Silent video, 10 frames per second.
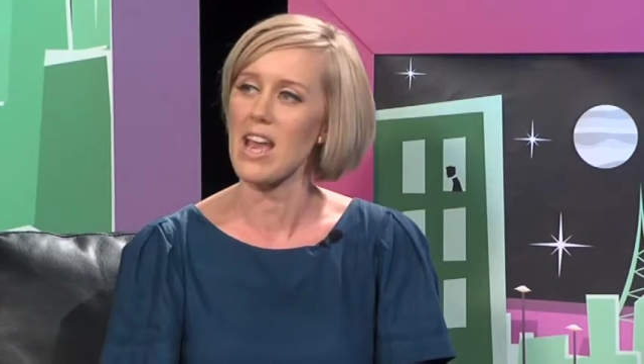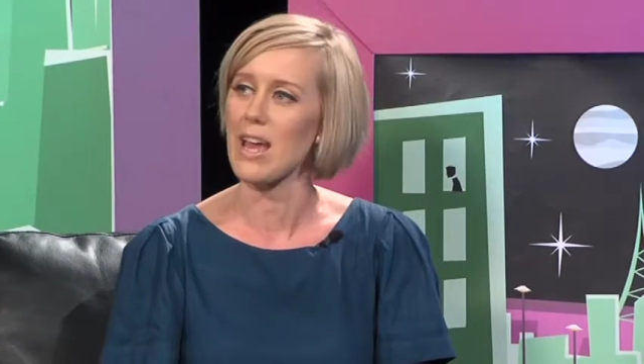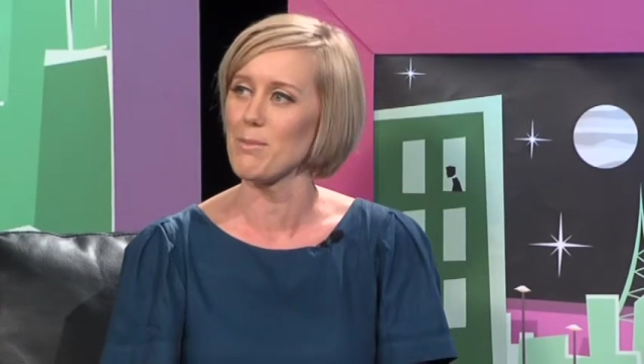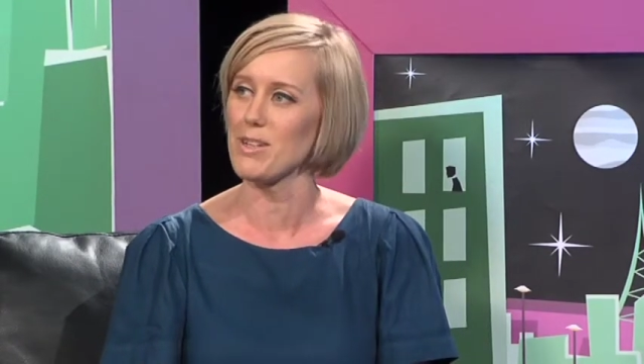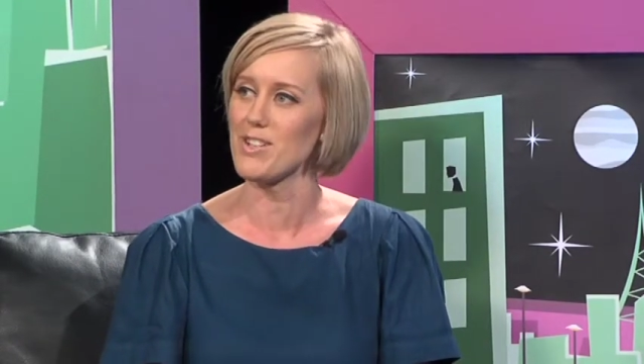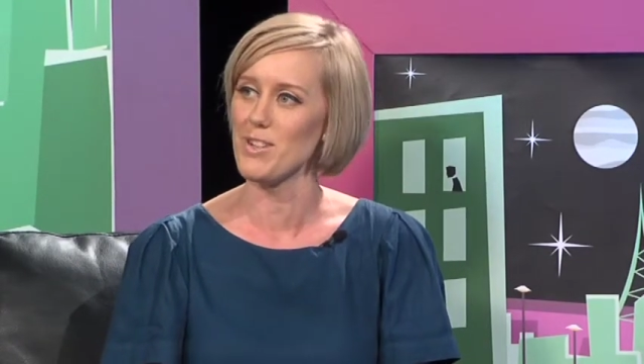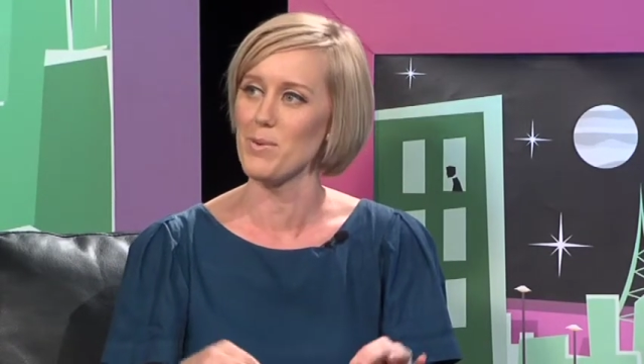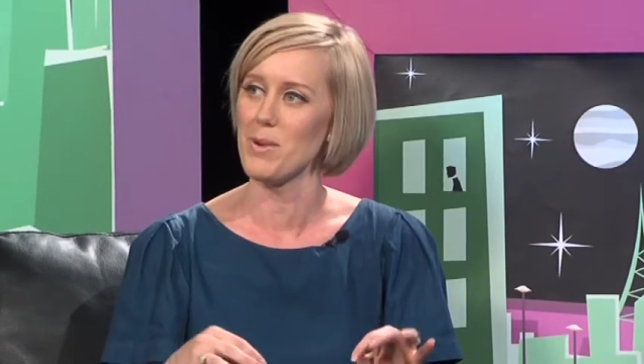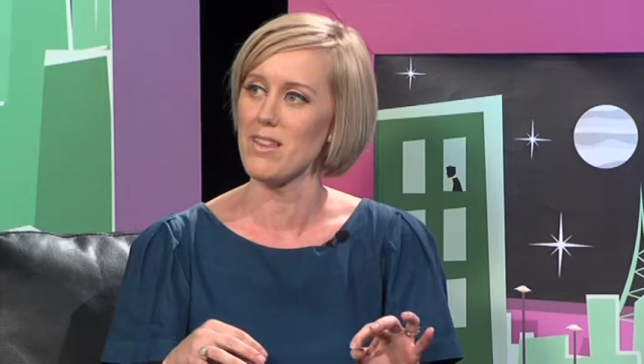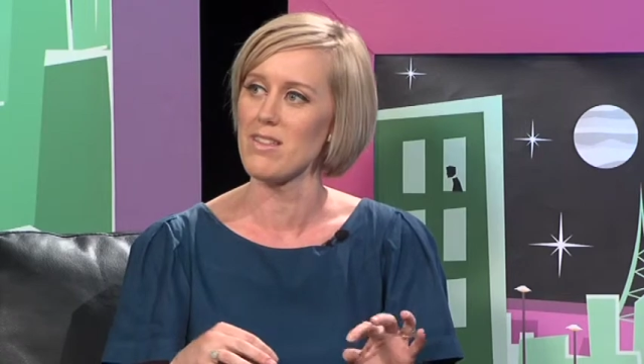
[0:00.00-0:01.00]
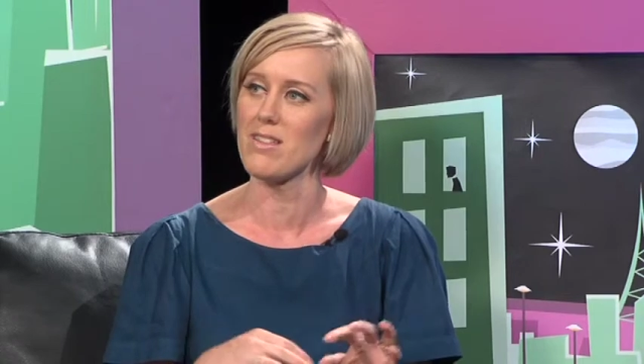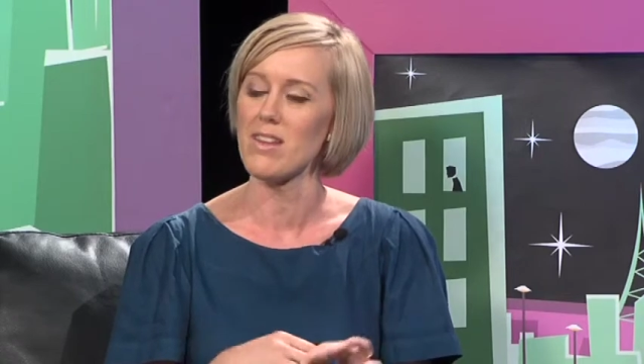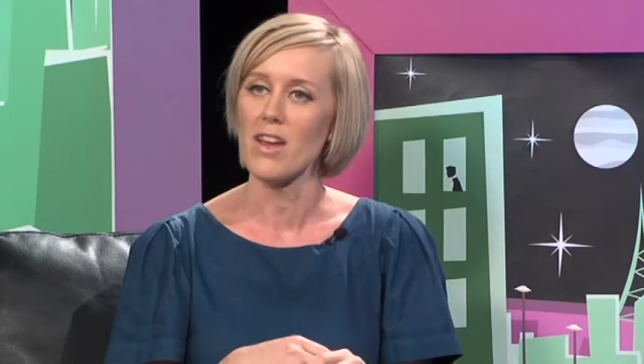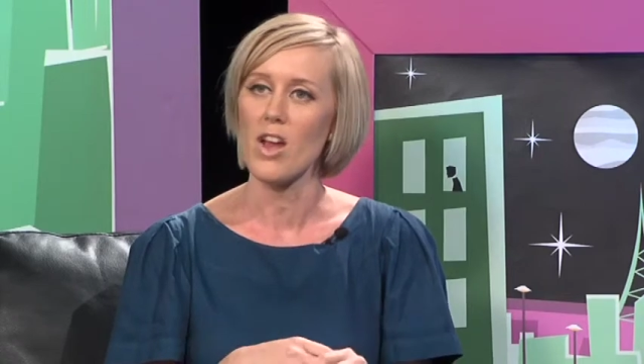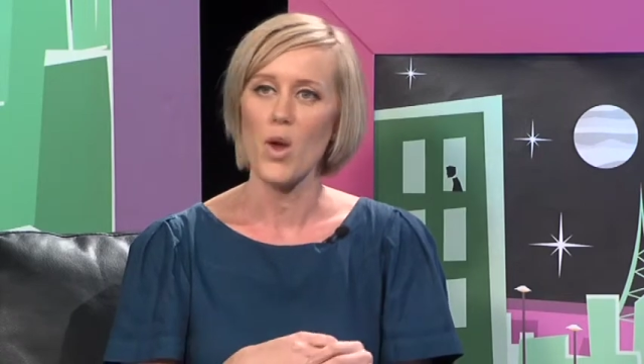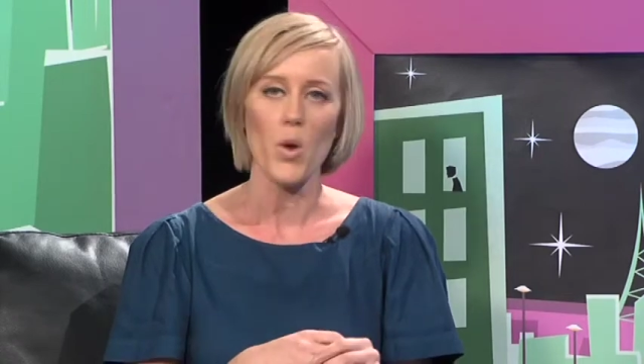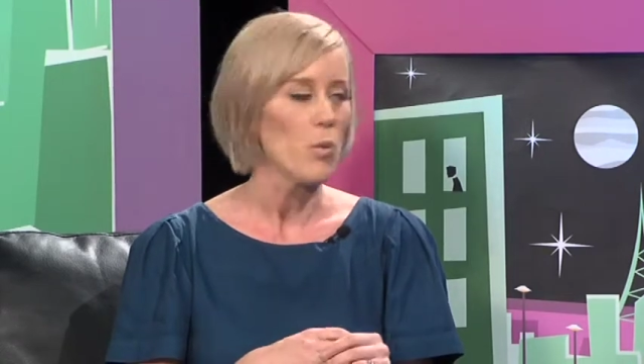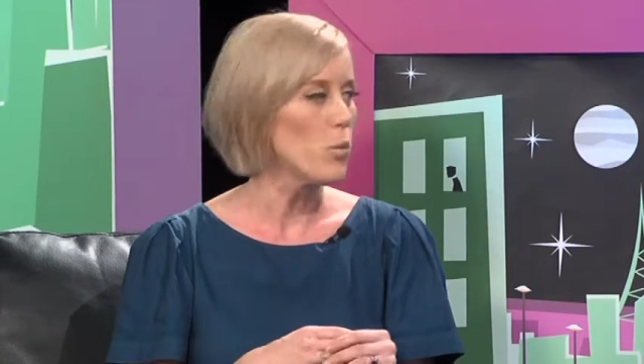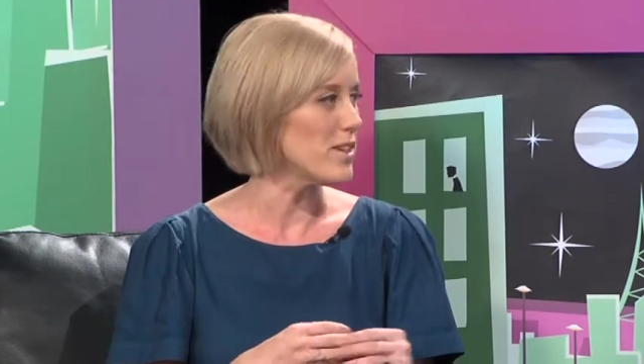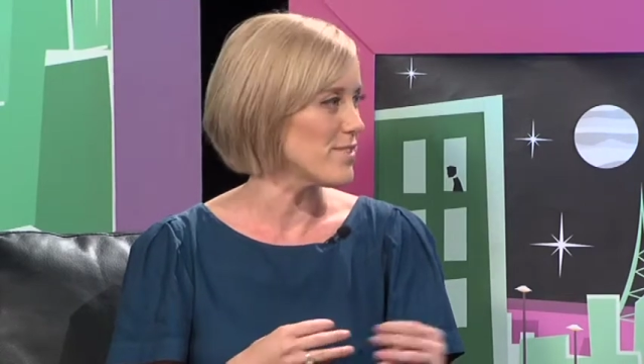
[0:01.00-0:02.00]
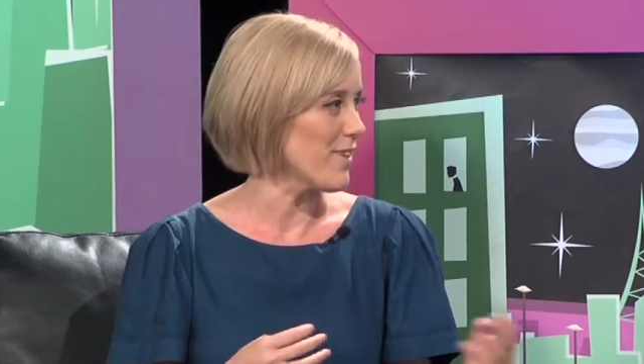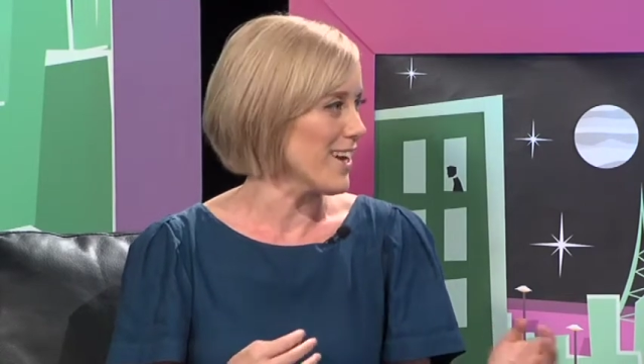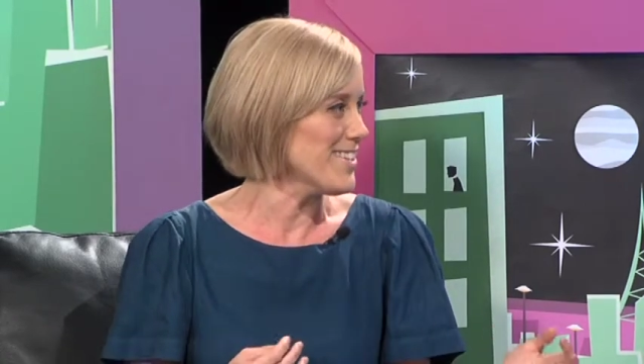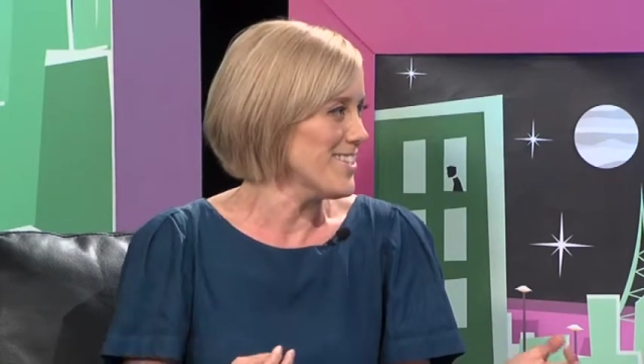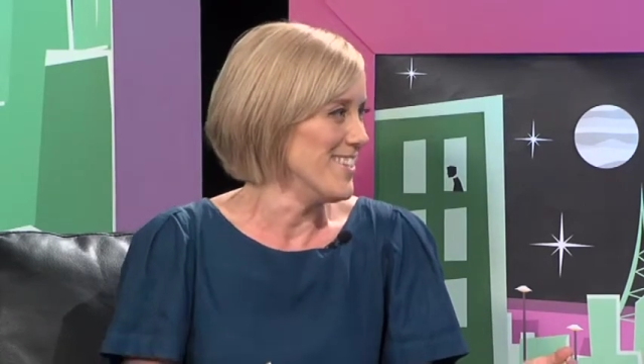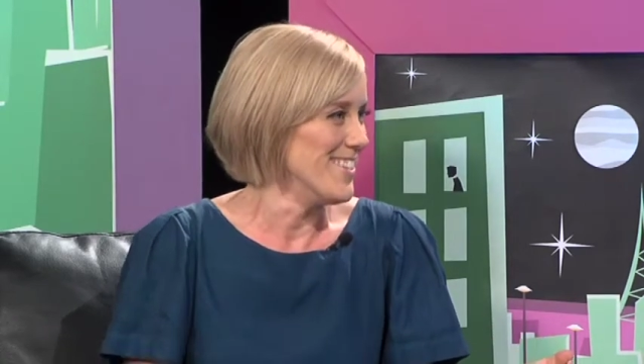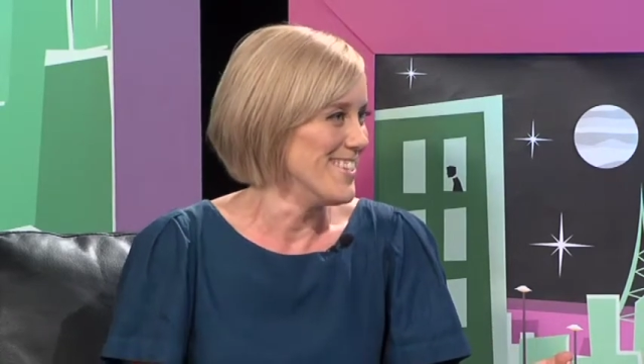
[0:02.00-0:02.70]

came into with reservations.